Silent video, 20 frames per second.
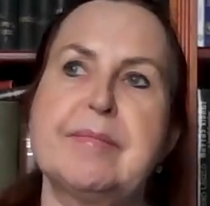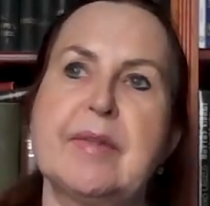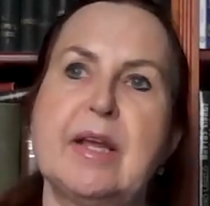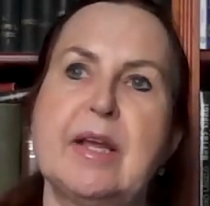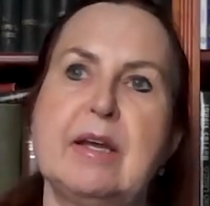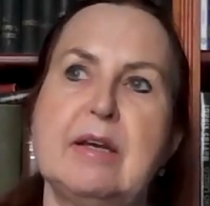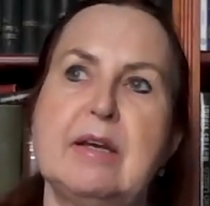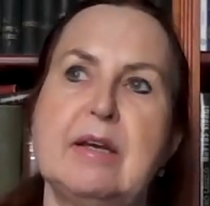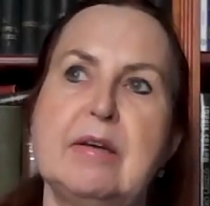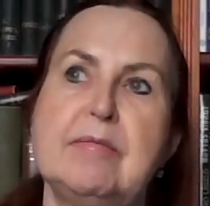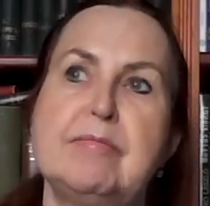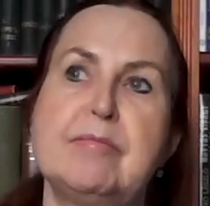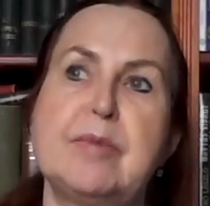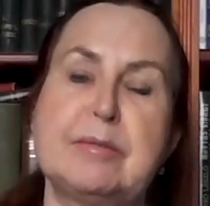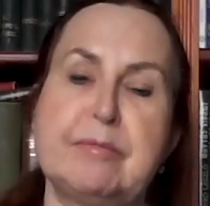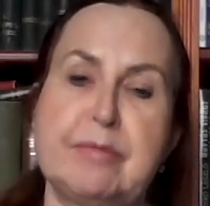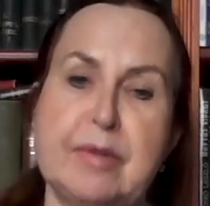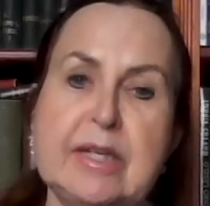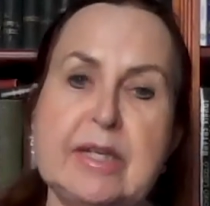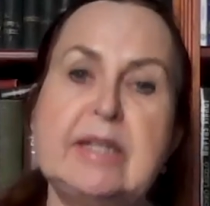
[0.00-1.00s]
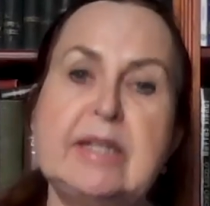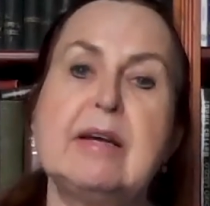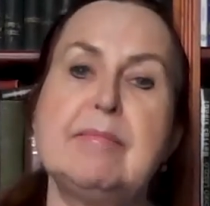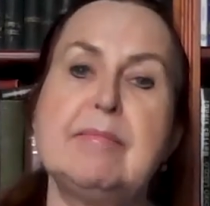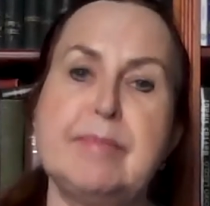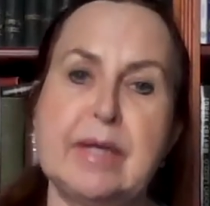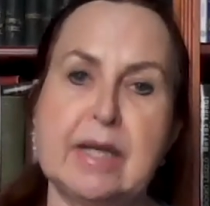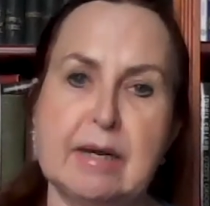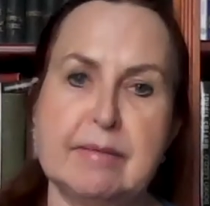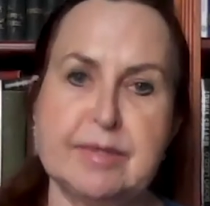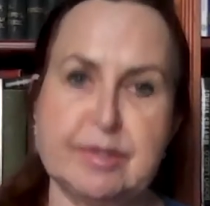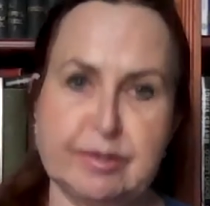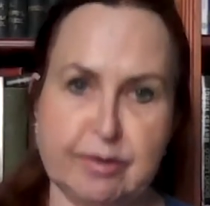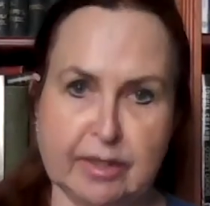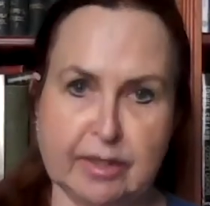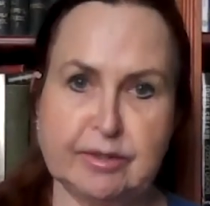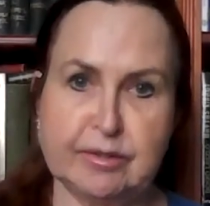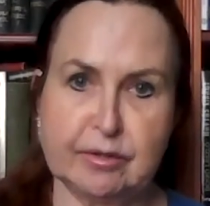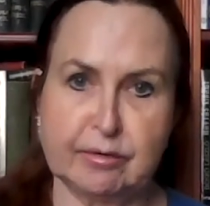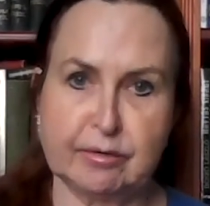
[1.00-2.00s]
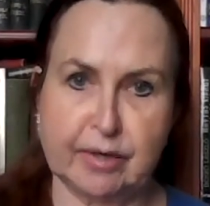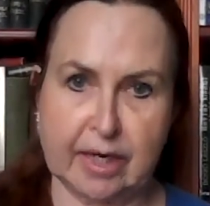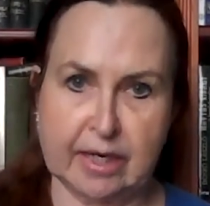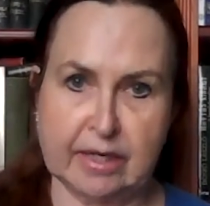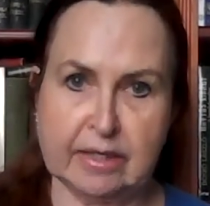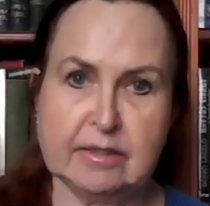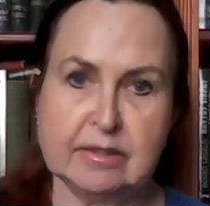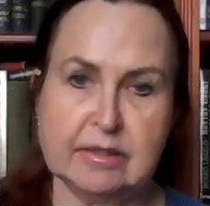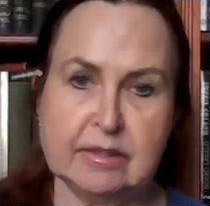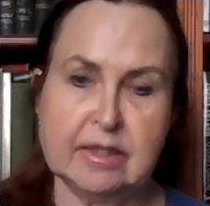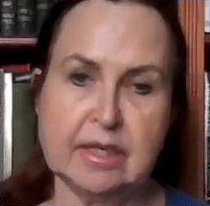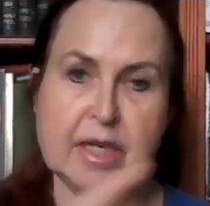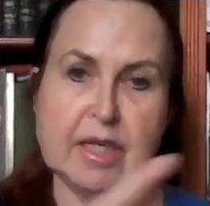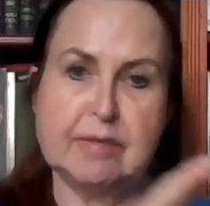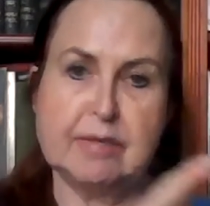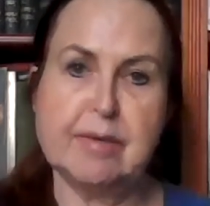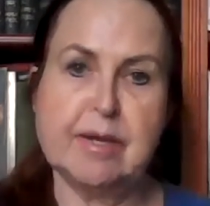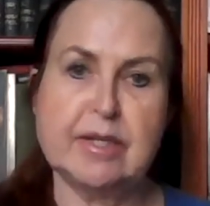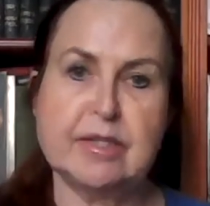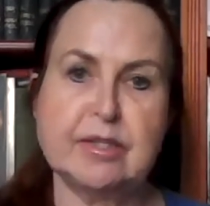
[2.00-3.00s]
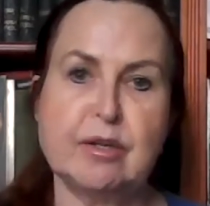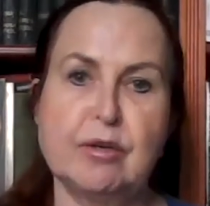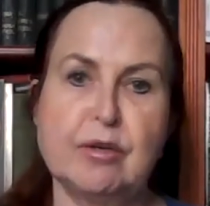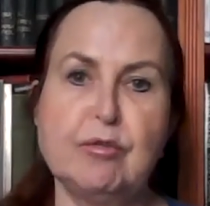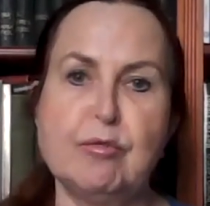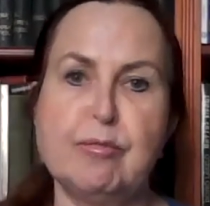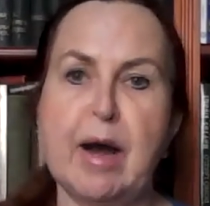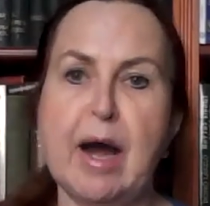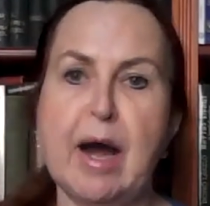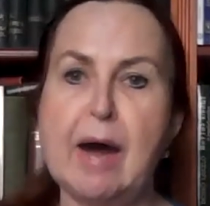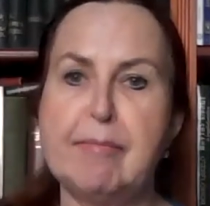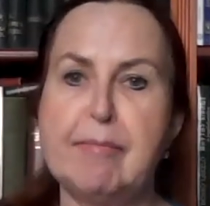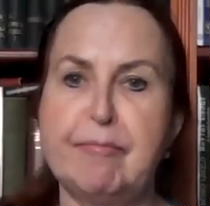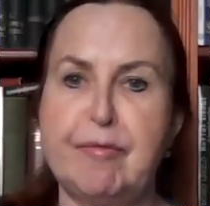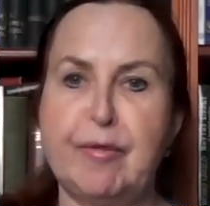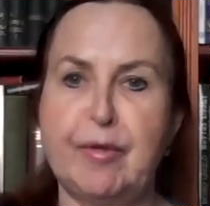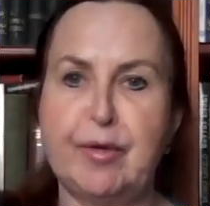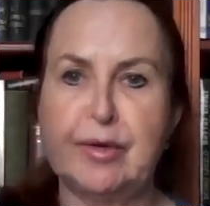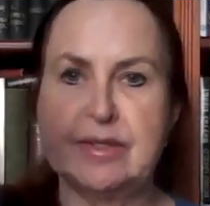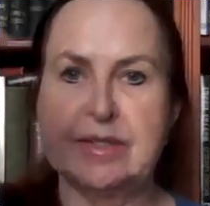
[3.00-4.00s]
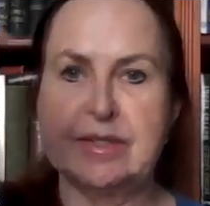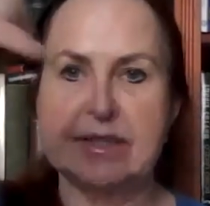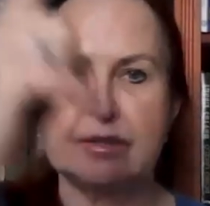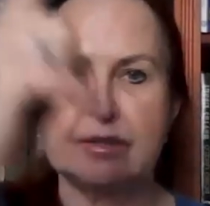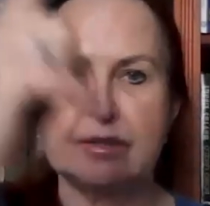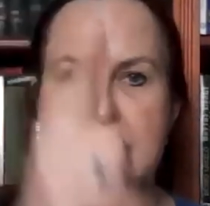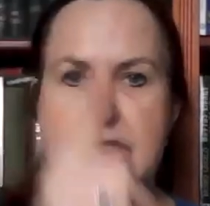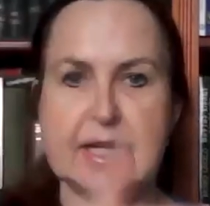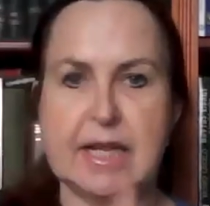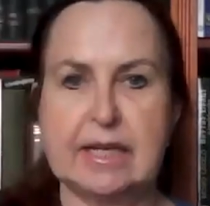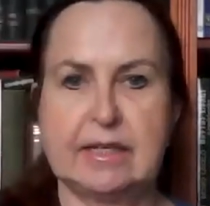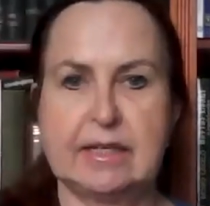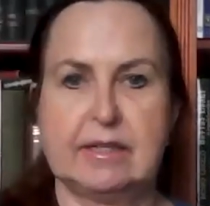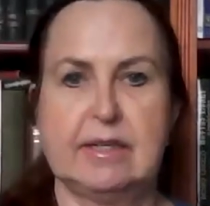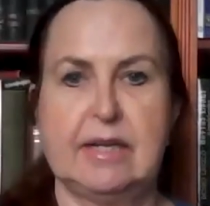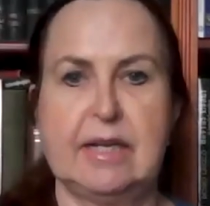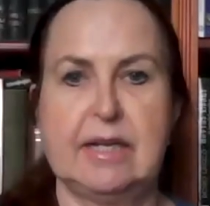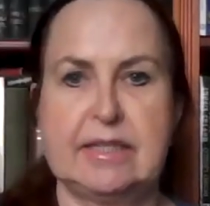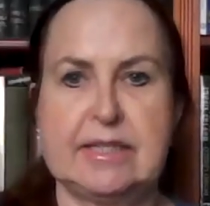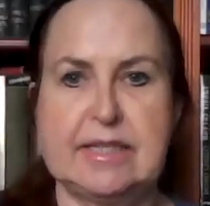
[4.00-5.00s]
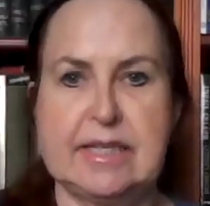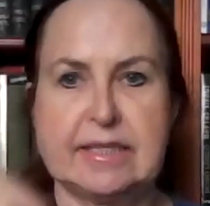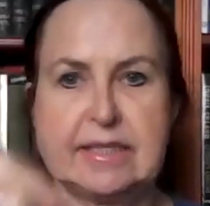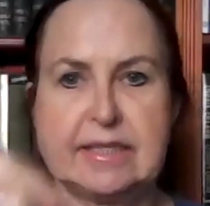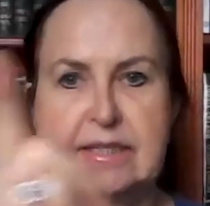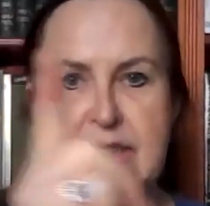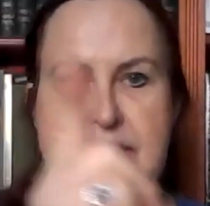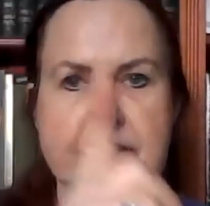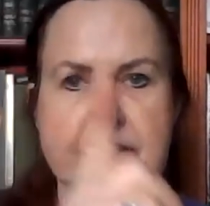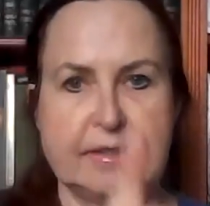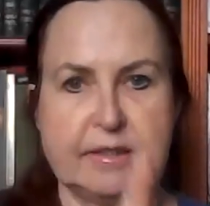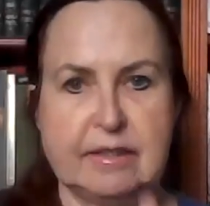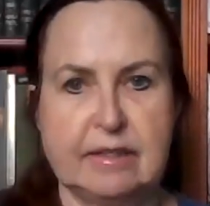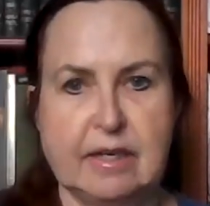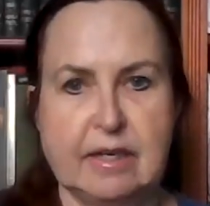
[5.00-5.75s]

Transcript: but when it becomes retrograde, it makes a loop upwards. So it's like this.